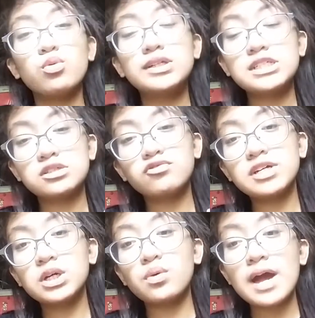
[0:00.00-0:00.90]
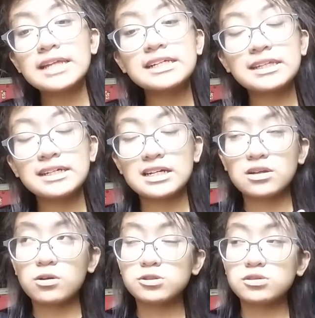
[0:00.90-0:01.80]
which is video editing
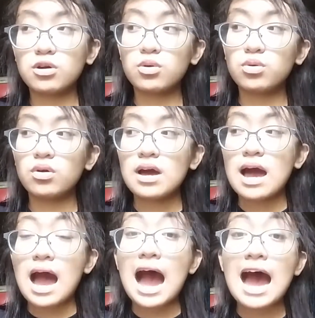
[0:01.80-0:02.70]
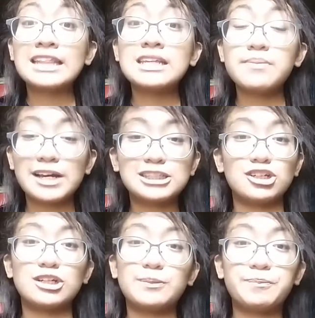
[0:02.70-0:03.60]
and also
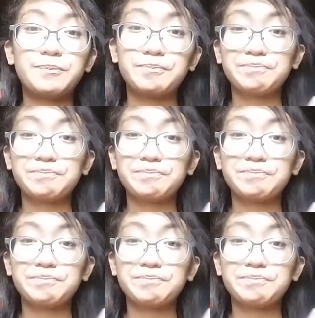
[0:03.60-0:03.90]
animation.